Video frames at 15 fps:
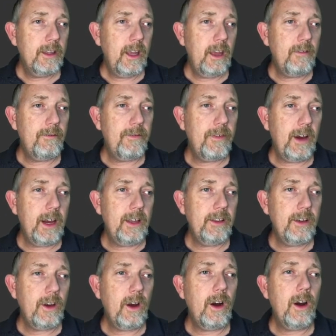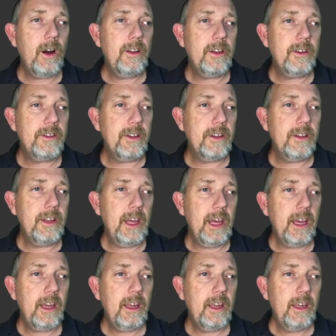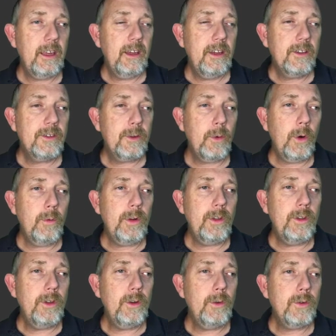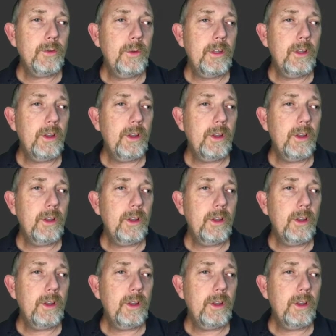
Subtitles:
and find the card that's in the deck. So what we do is the we